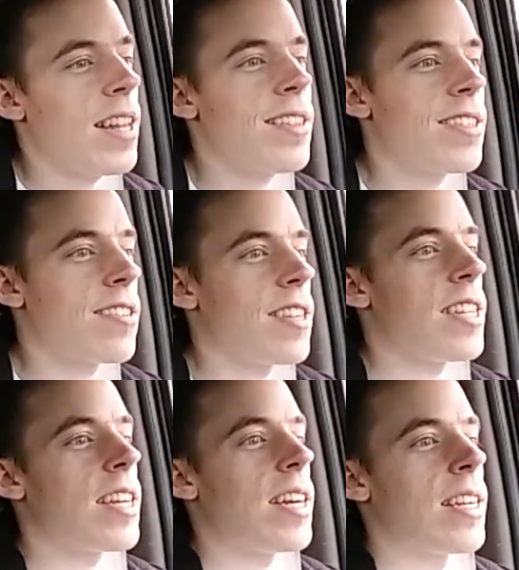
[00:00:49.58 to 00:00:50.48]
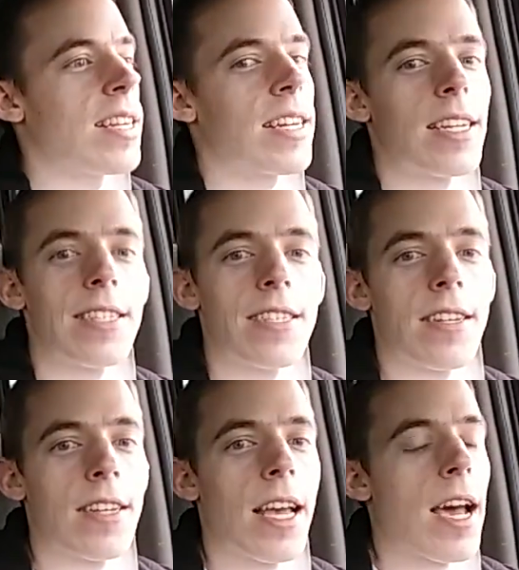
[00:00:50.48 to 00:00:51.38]
1039, guys.
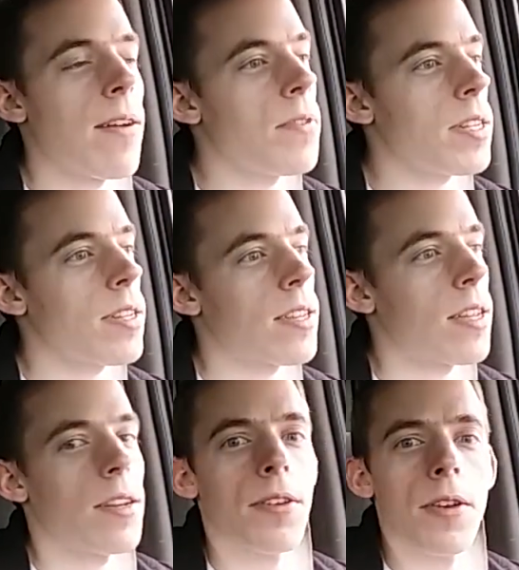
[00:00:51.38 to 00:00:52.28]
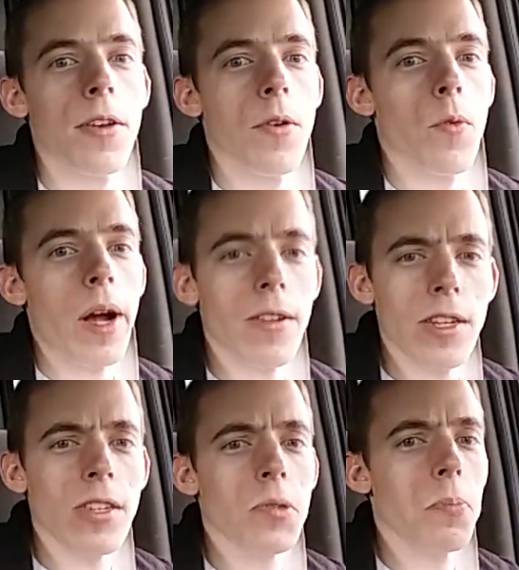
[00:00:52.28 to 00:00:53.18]
There you have it. Wow,
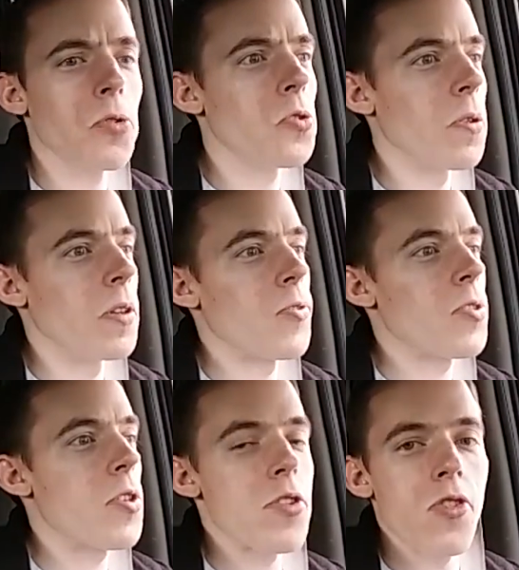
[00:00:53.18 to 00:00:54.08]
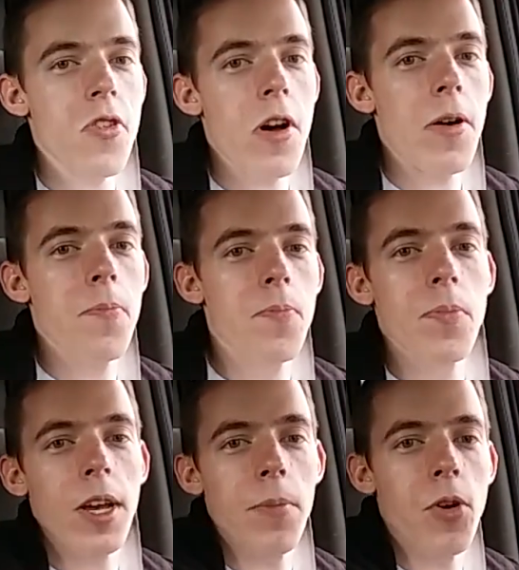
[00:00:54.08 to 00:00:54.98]
the exposure on this thing is, yeah, uh,
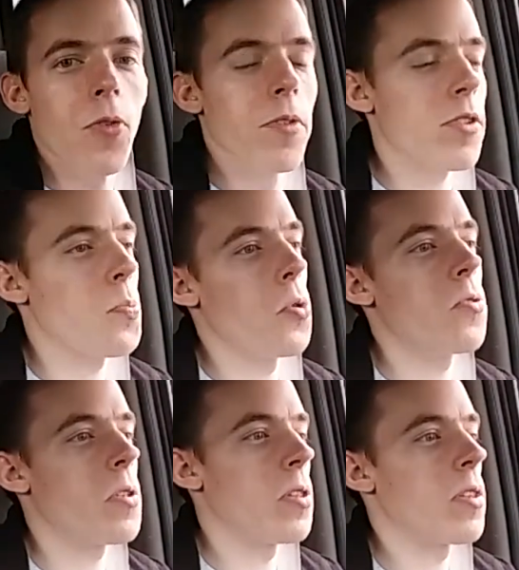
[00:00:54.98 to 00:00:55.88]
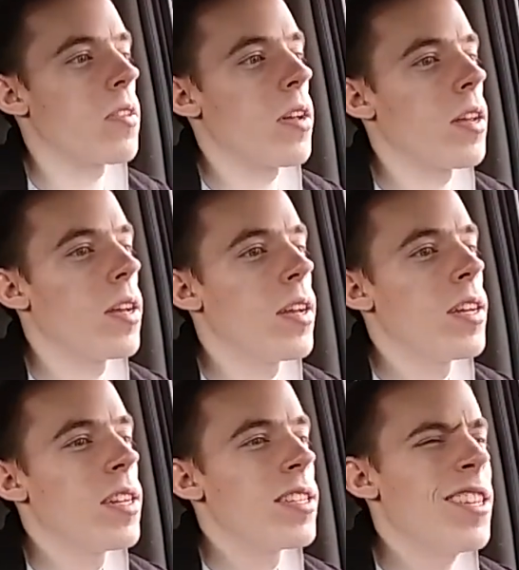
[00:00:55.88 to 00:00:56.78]
I'm overexposed on this side.
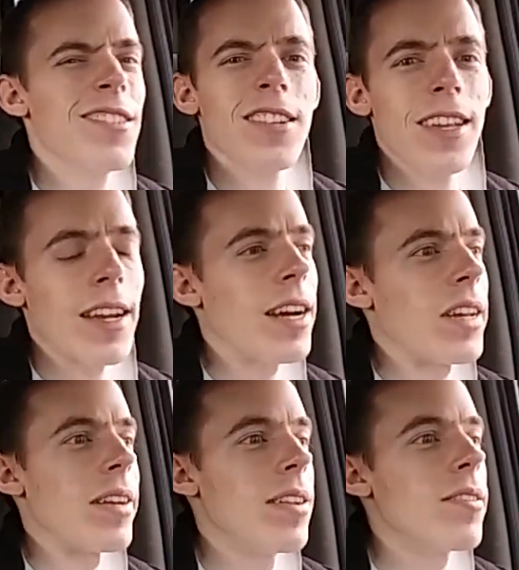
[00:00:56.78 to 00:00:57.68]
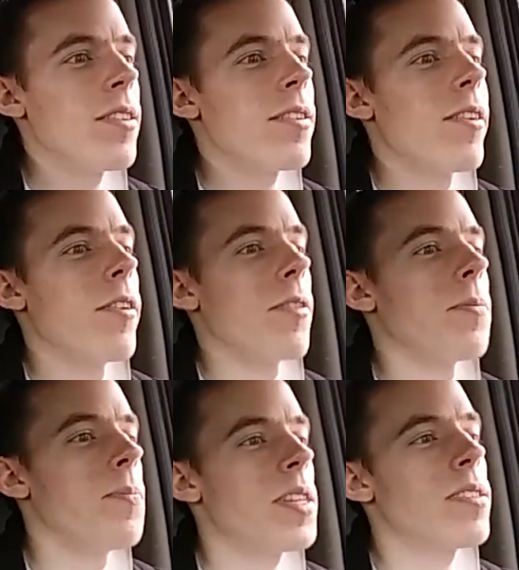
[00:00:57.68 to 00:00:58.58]
1039 I don't know.
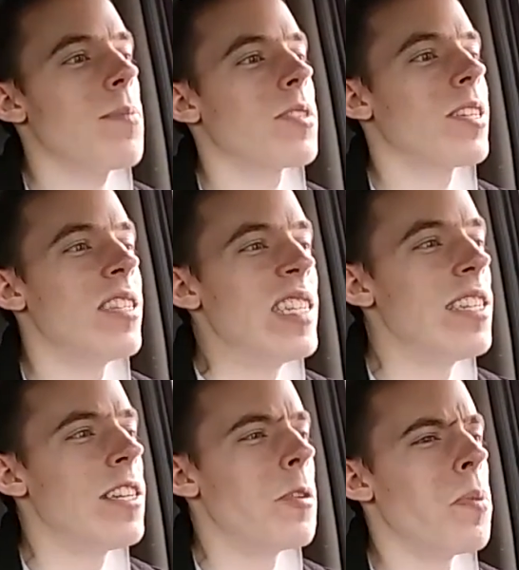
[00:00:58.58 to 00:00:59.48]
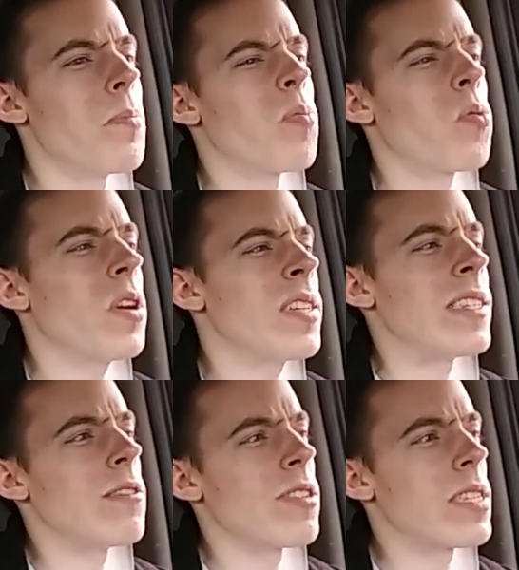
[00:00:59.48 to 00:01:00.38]
That seems a little bit
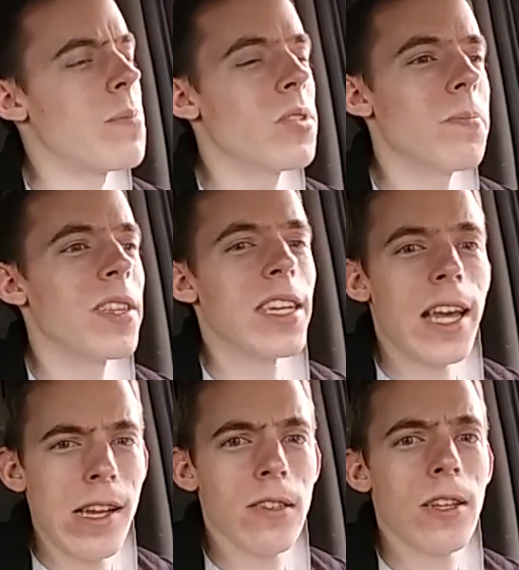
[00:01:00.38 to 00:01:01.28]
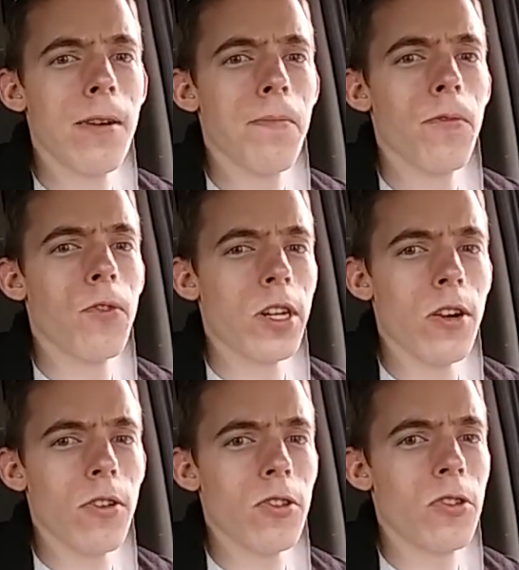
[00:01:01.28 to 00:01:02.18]
pricey, which seems to be the case for
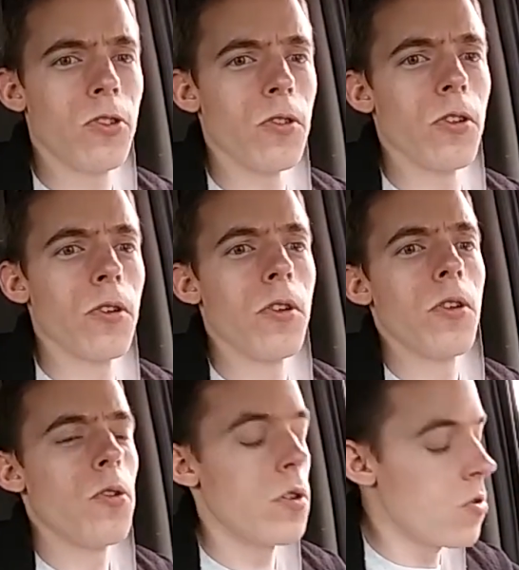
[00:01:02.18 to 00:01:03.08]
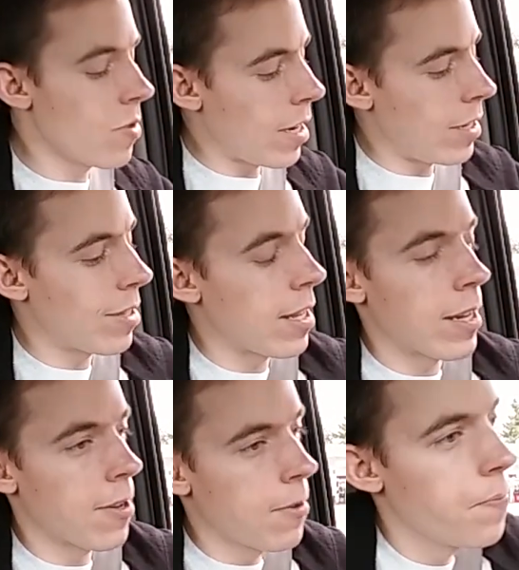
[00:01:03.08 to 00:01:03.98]
Carl's Jr. What do you guys think?